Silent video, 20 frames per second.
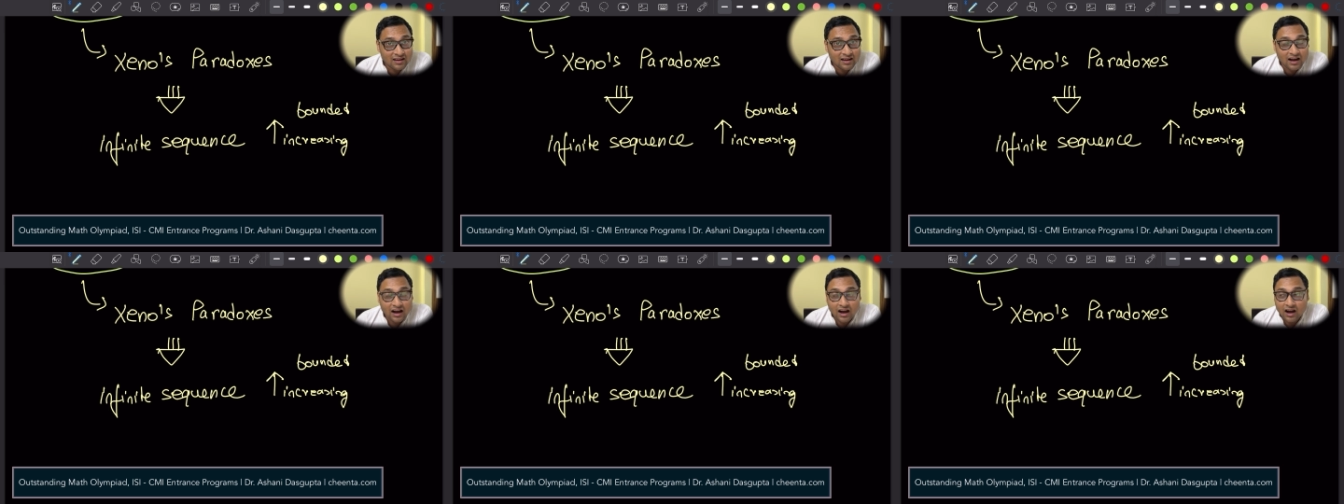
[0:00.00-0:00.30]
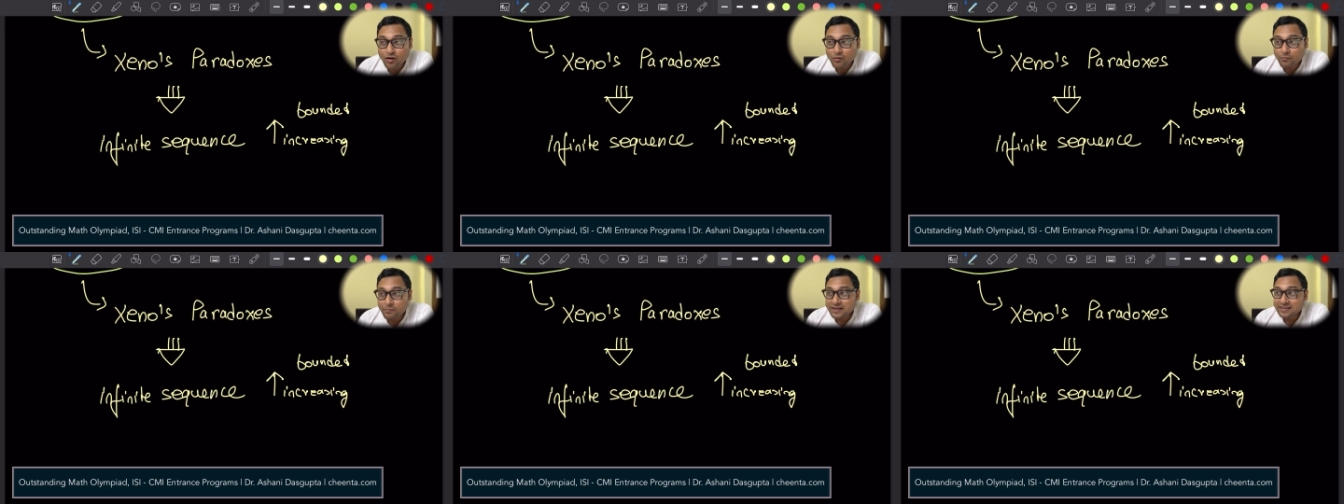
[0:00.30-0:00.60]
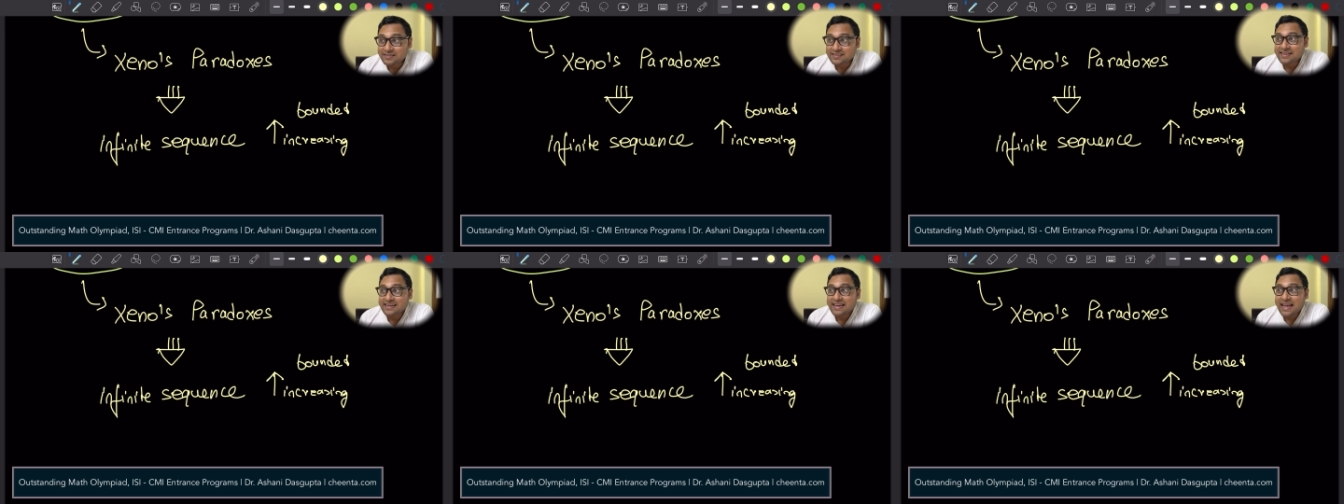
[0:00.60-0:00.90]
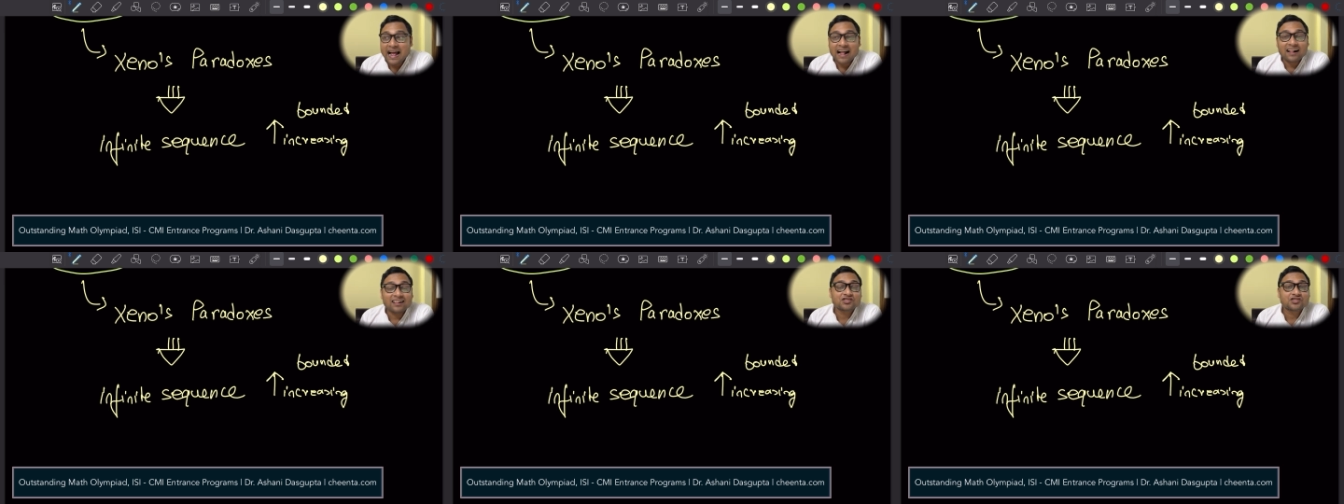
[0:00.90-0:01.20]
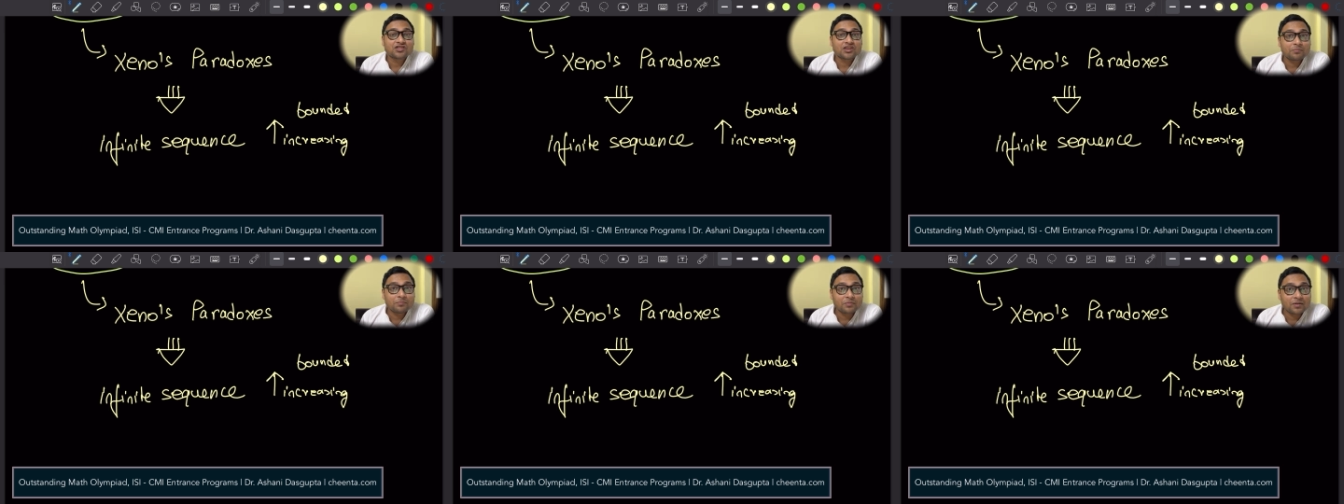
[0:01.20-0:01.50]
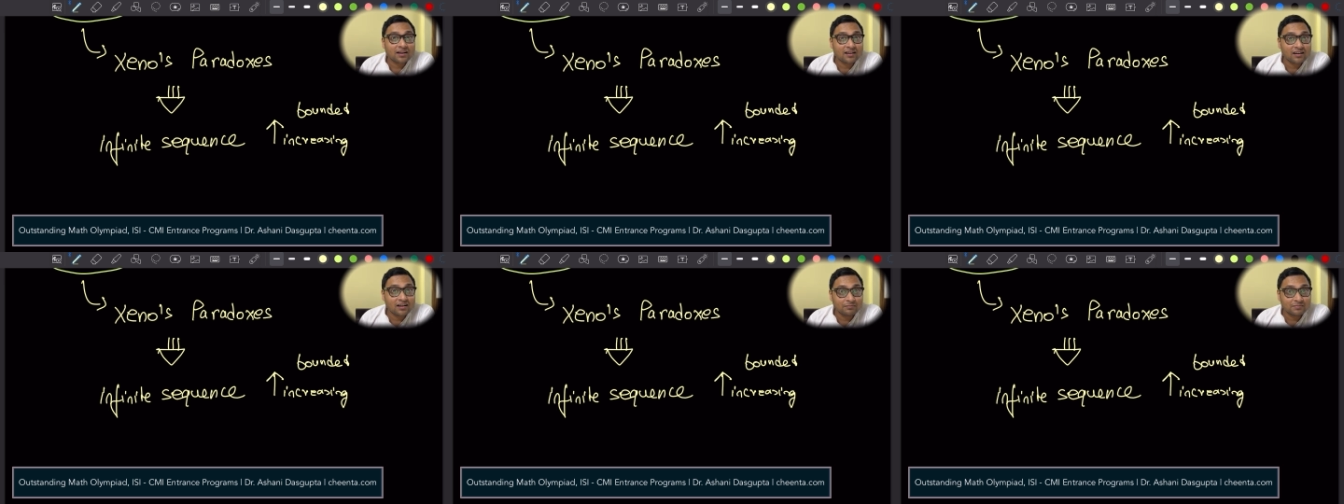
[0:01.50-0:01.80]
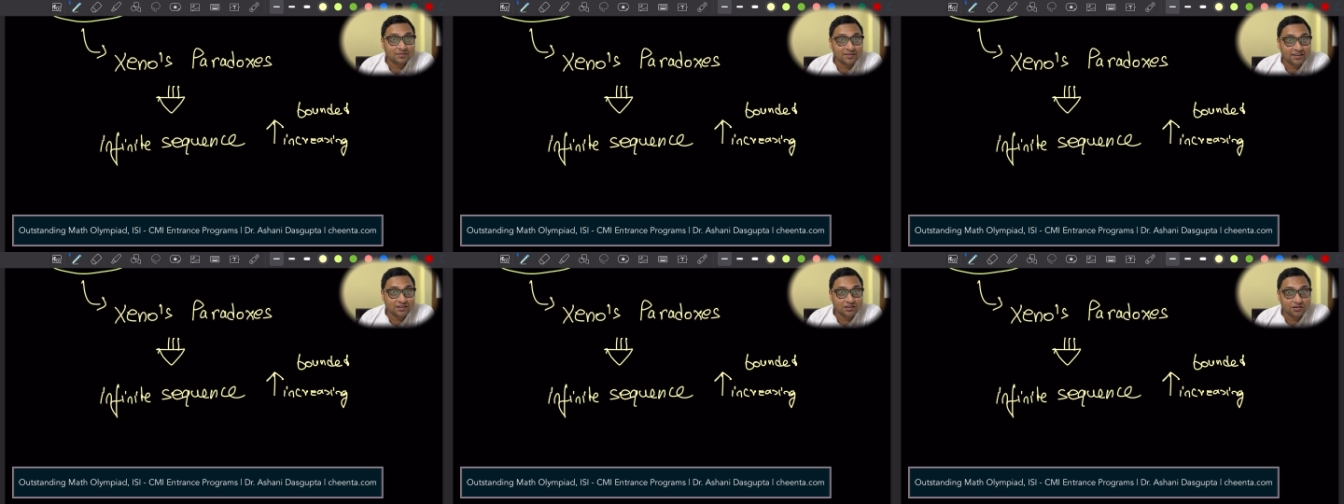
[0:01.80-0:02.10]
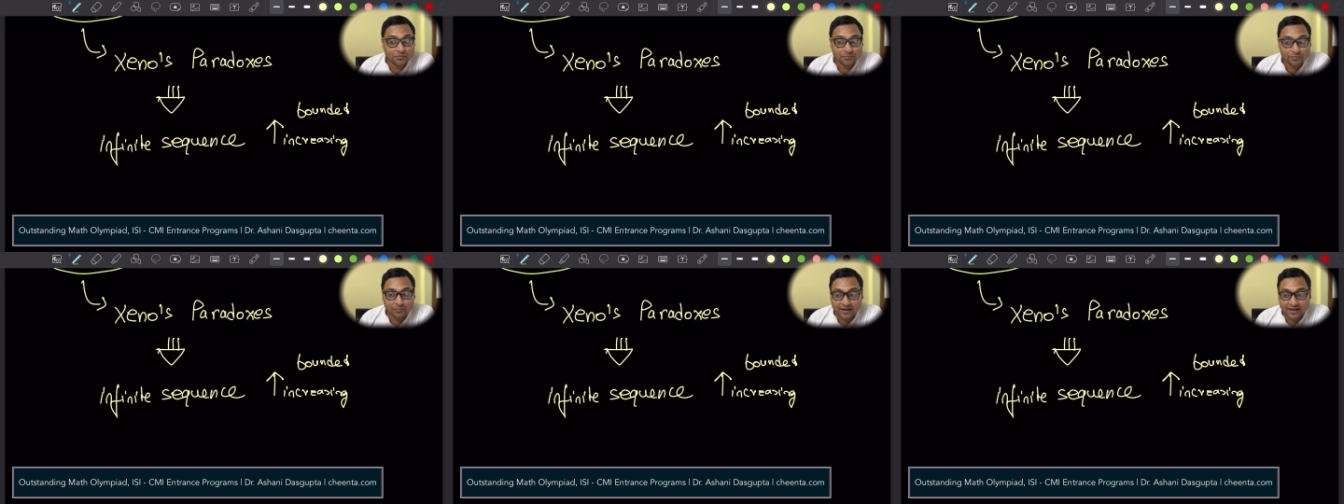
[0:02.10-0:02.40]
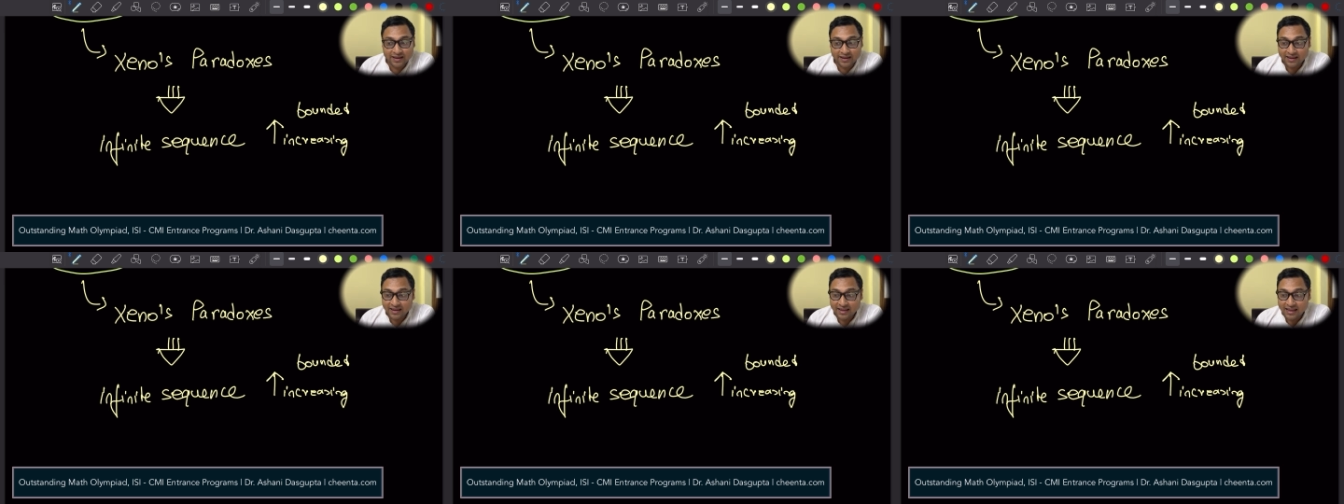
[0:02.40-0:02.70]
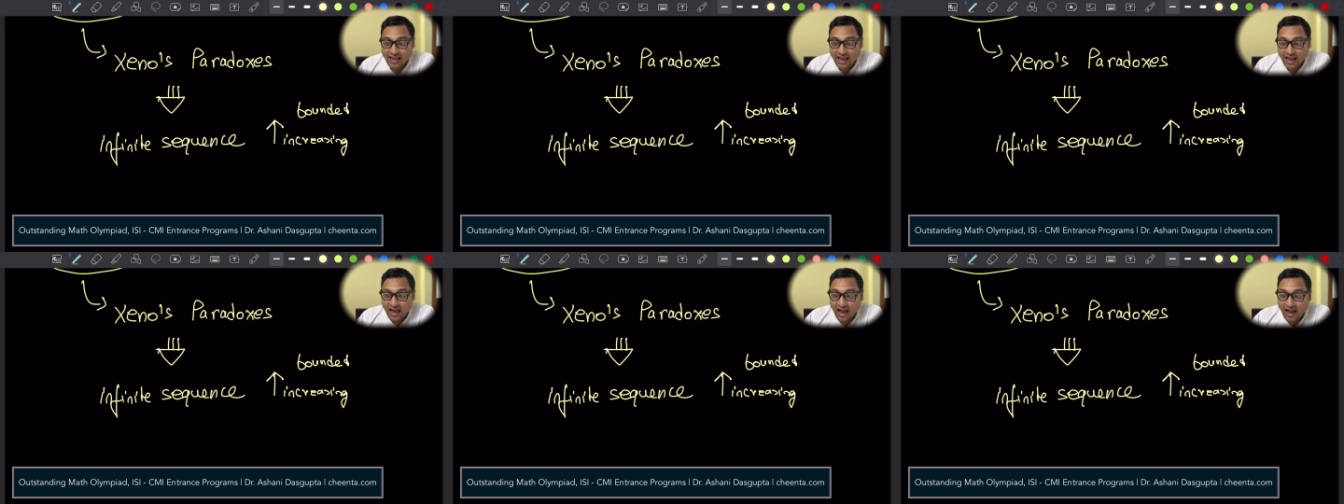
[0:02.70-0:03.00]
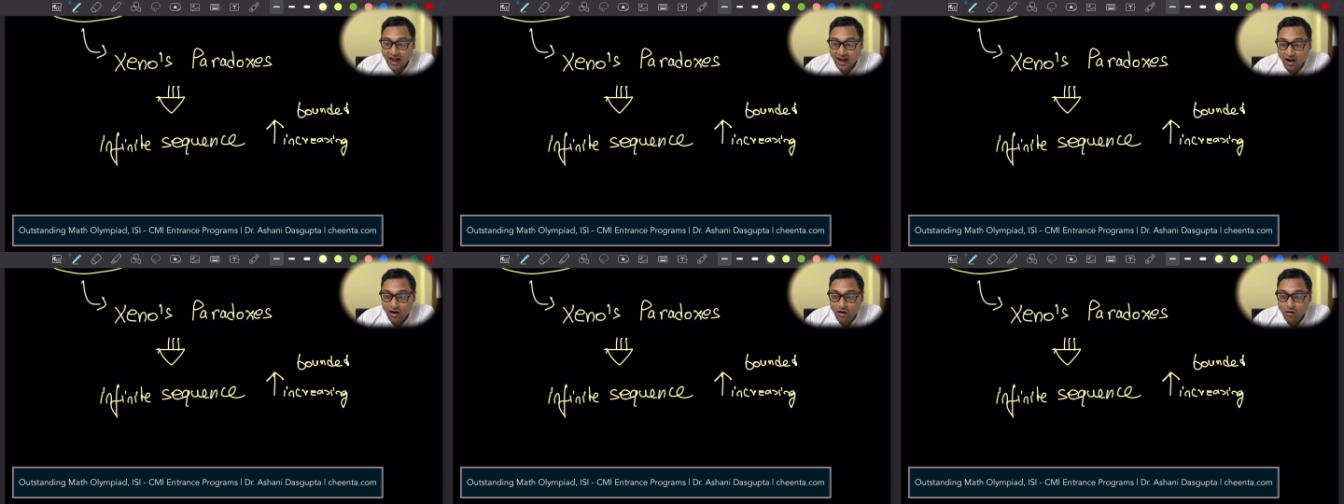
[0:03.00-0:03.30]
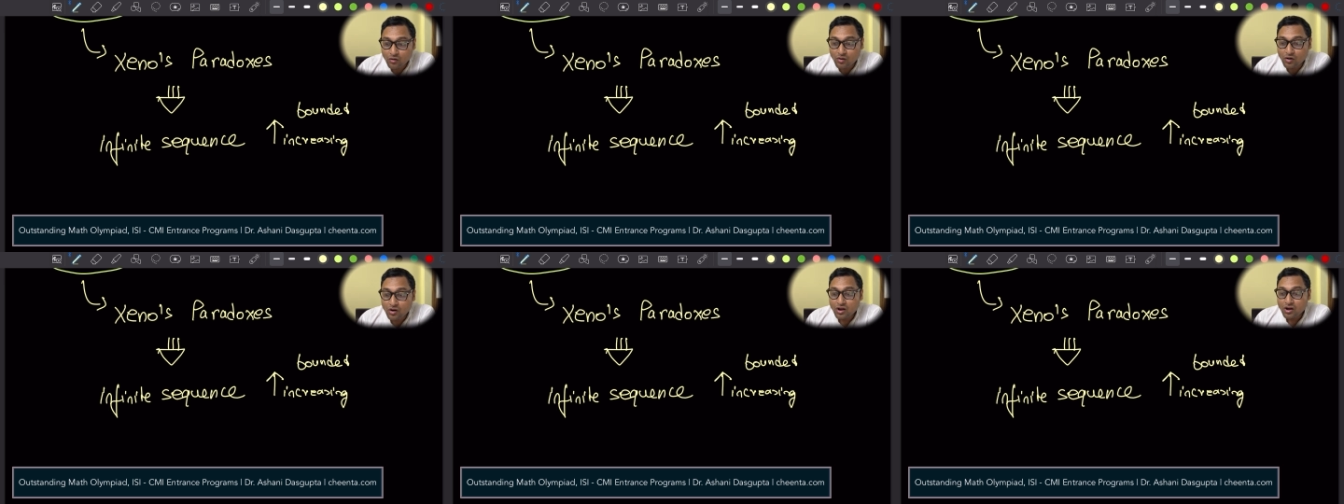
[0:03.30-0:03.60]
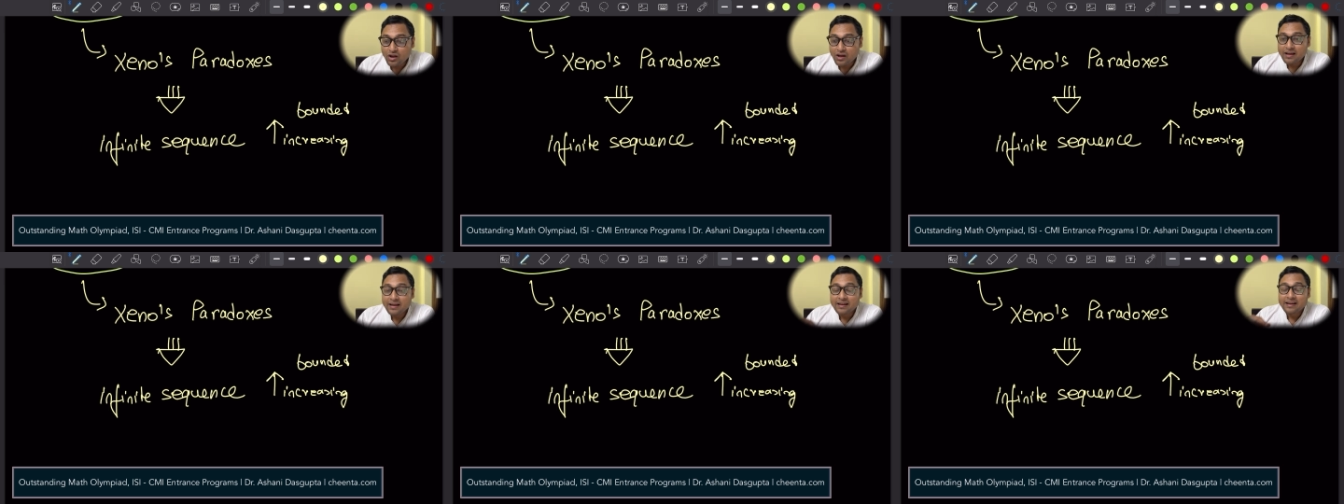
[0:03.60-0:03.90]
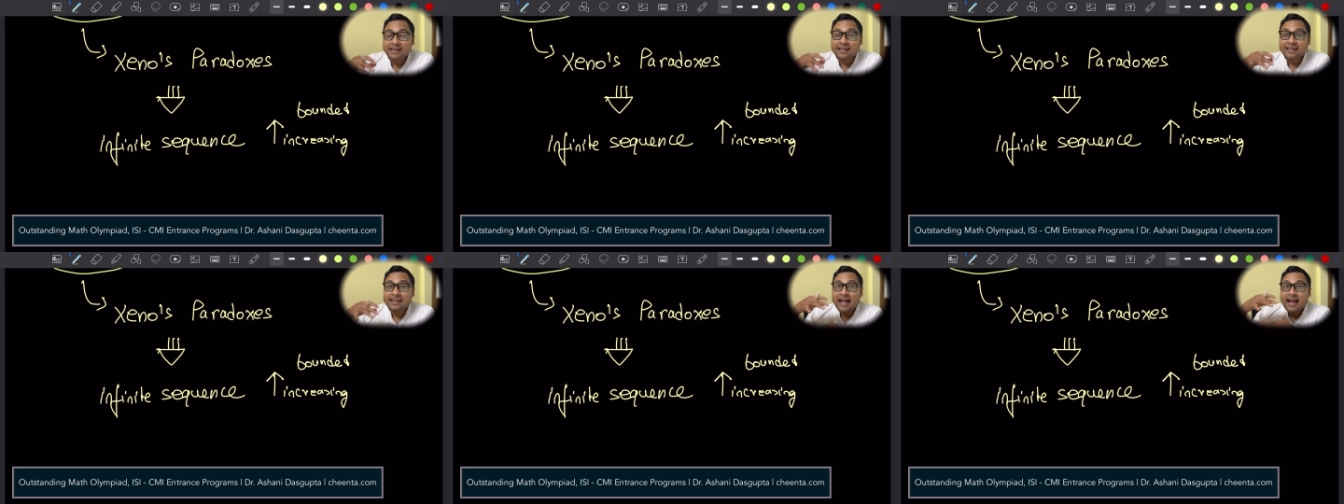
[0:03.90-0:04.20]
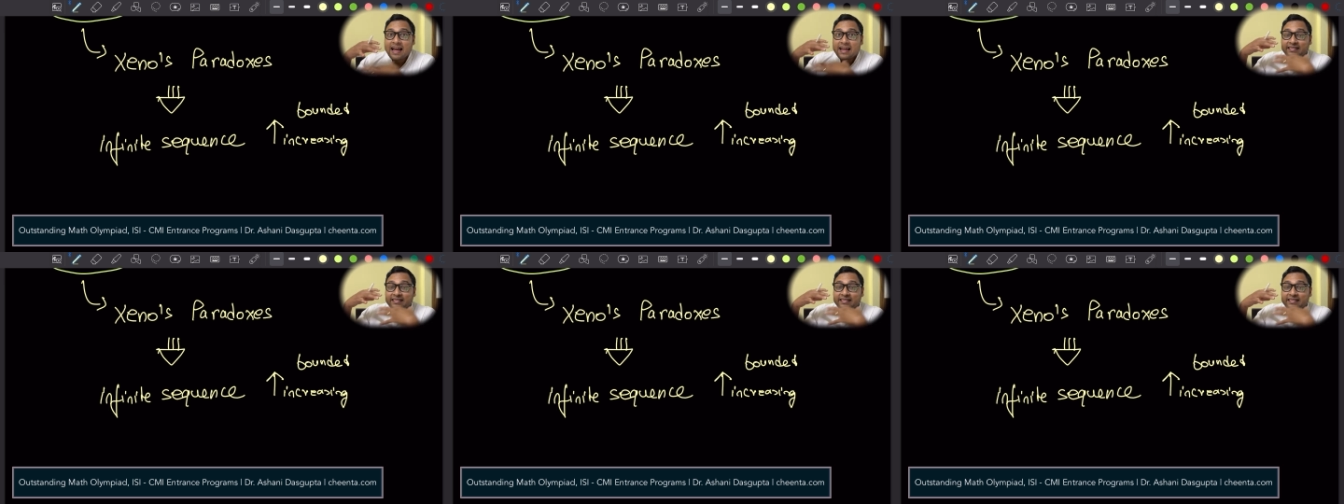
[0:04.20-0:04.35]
how basic algebra comes into play, how the